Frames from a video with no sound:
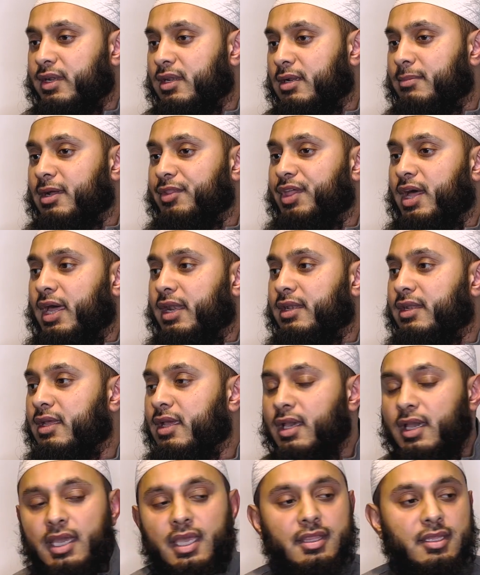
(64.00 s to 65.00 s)

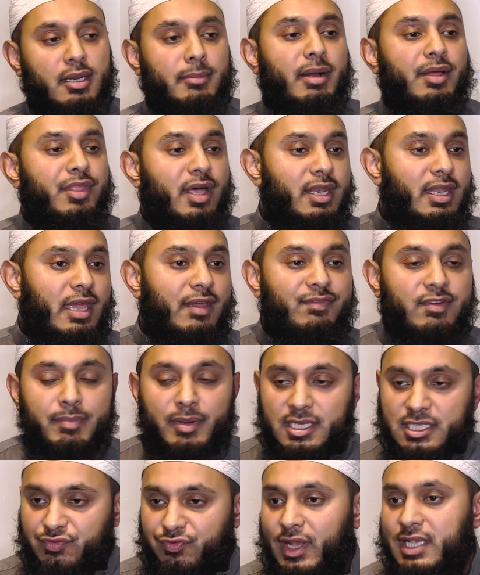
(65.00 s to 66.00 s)
Ramadan. In Ramadan,
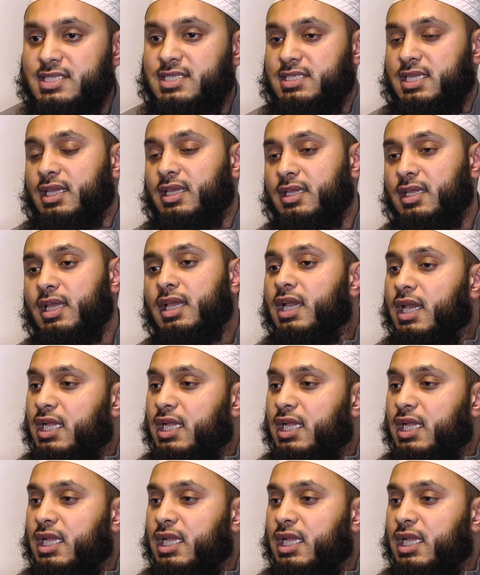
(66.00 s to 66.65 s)
everybody's fasting.